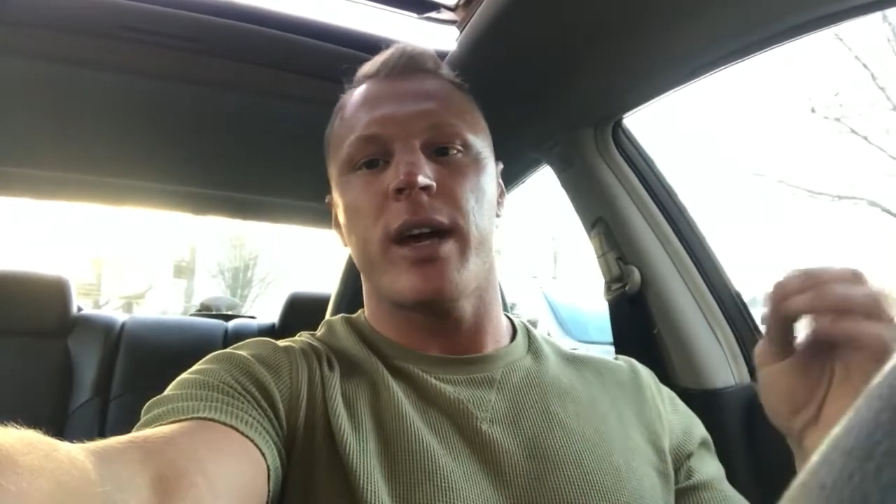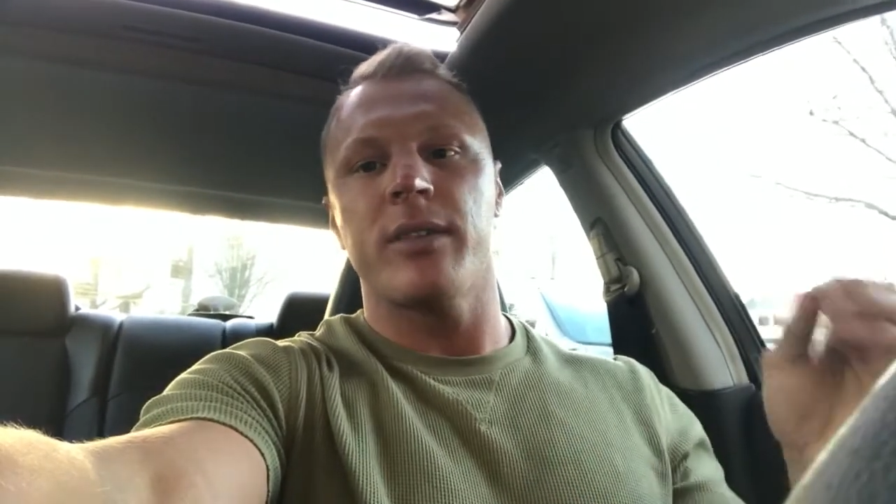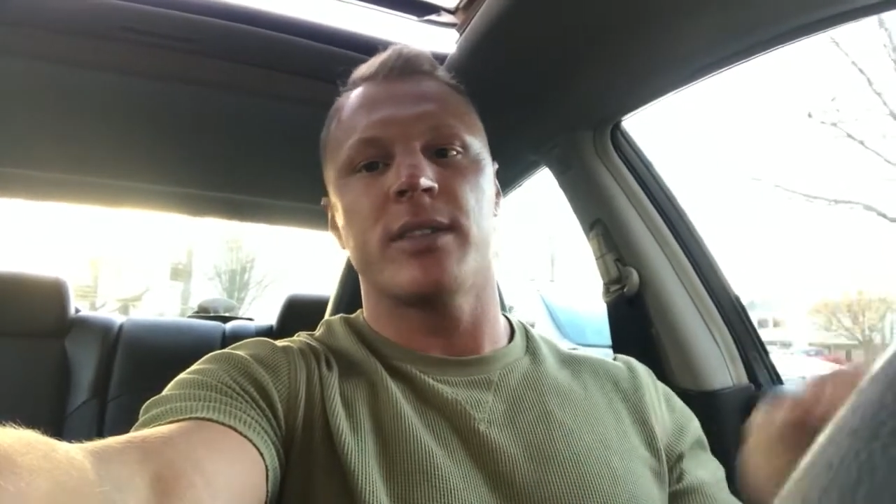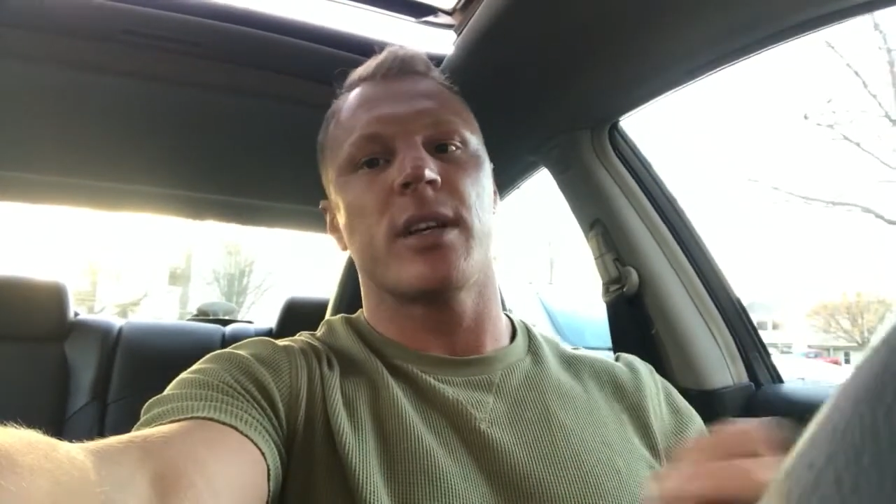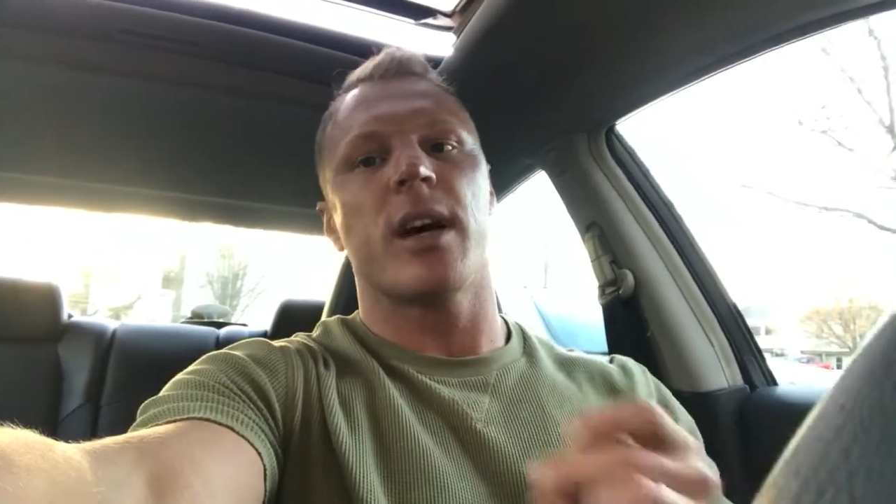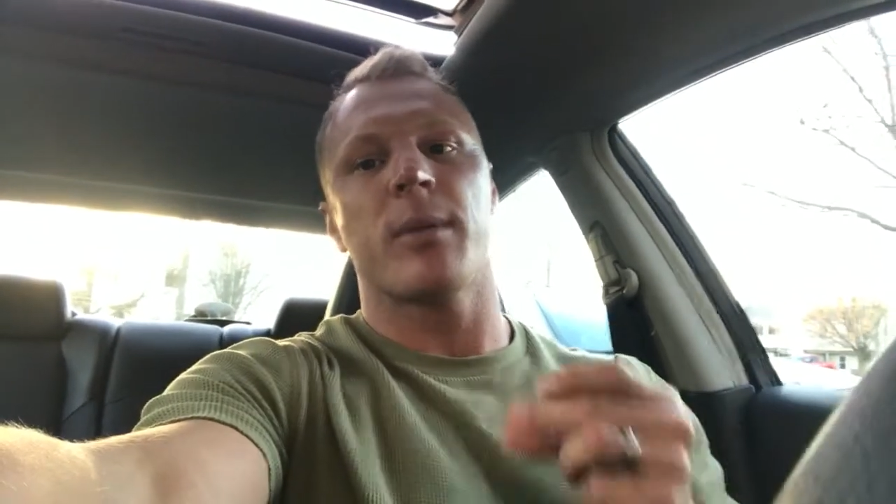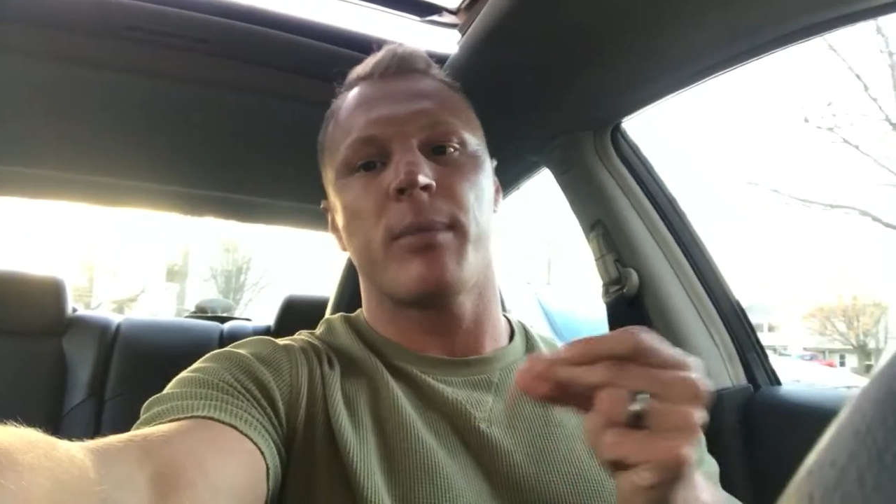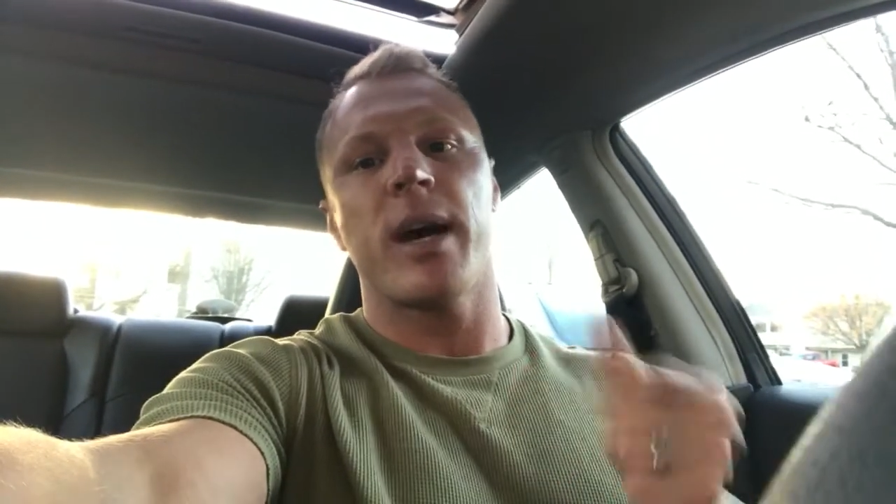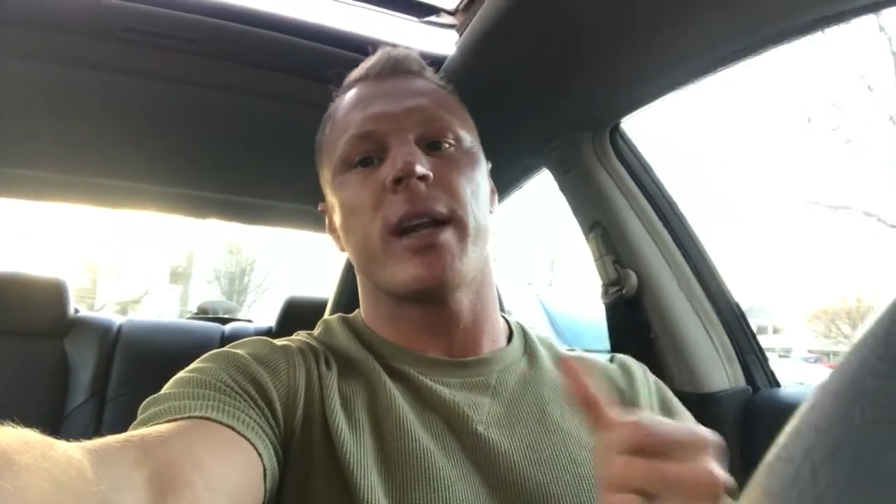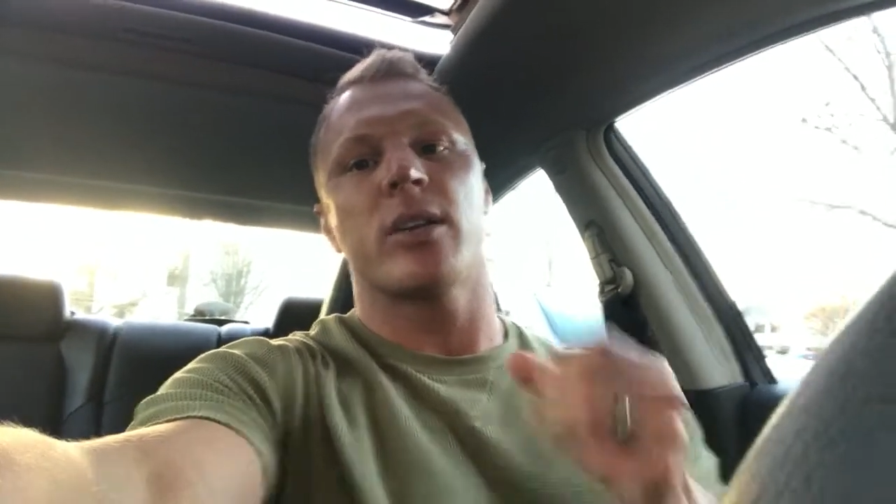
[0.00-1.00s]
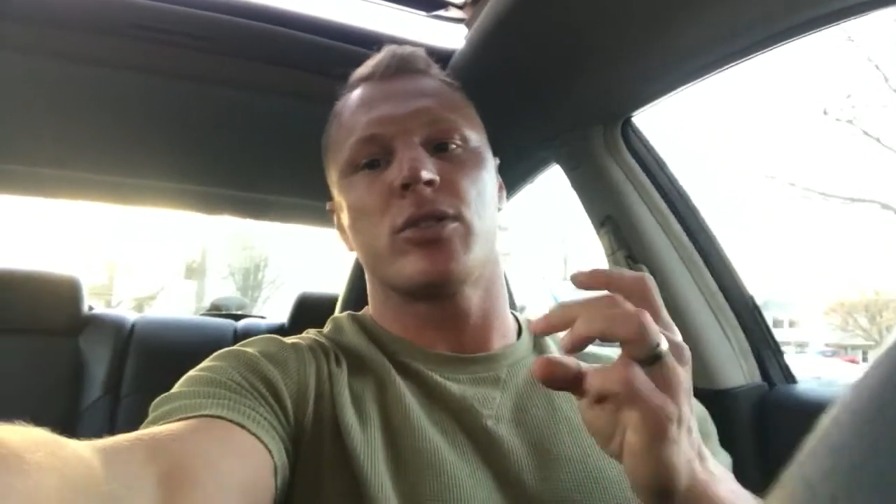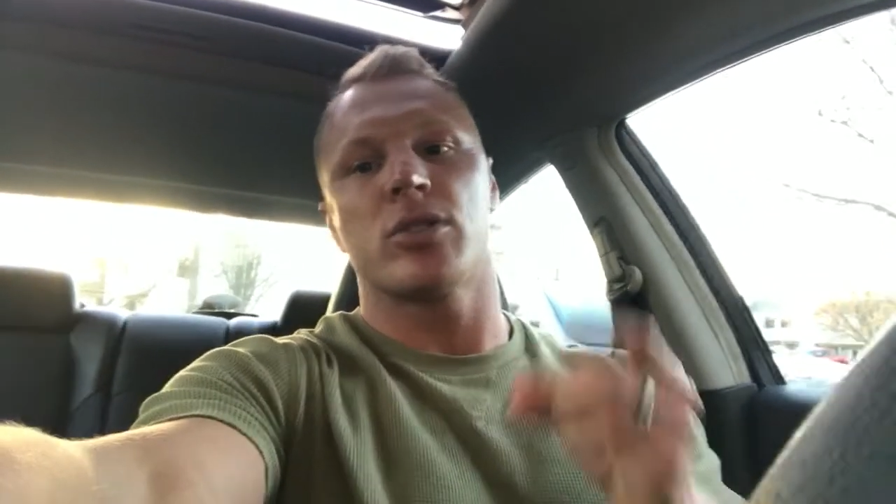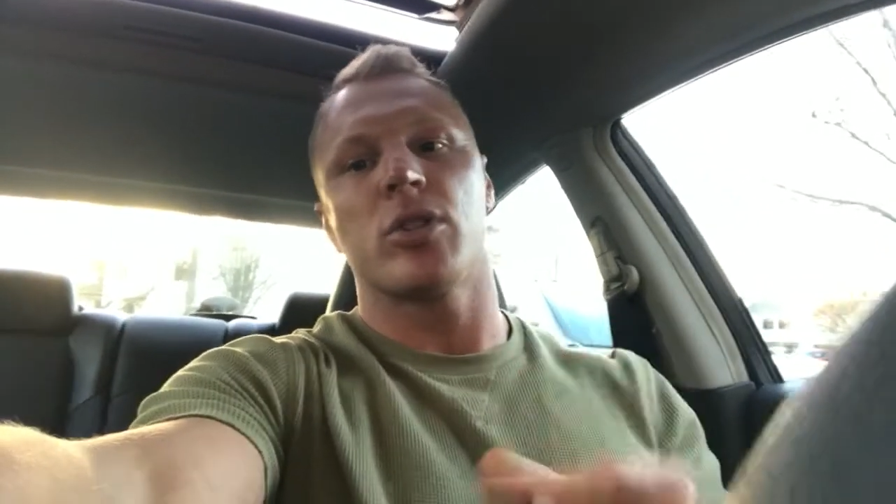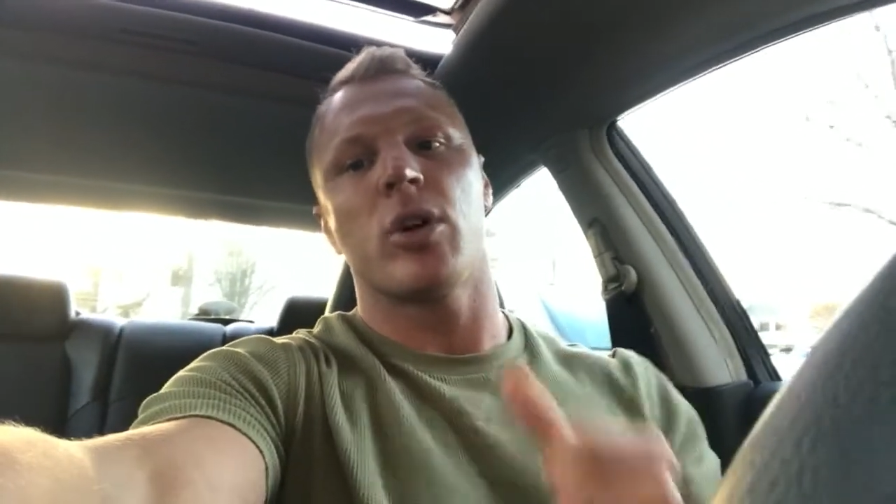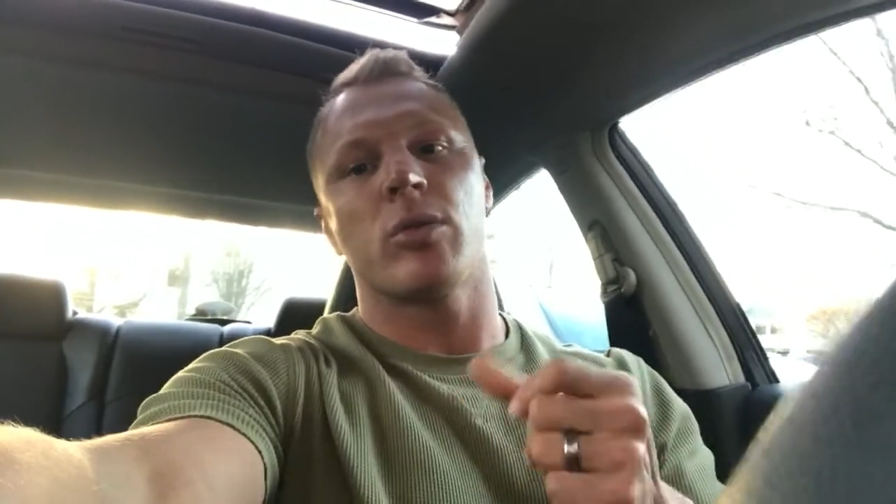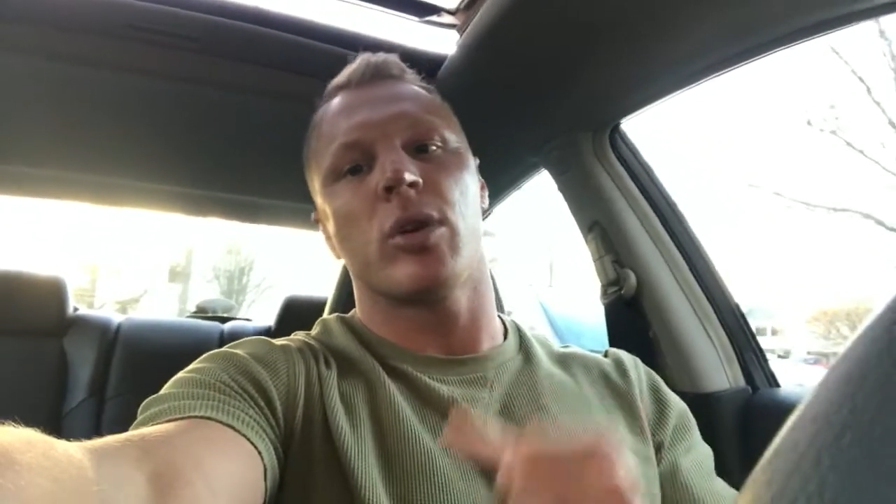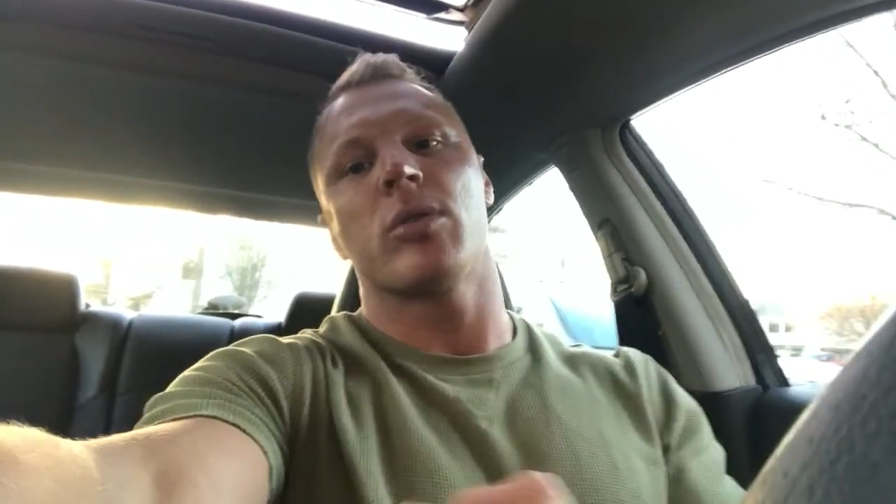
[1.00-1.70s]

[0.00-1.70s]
everything's automatic, just go,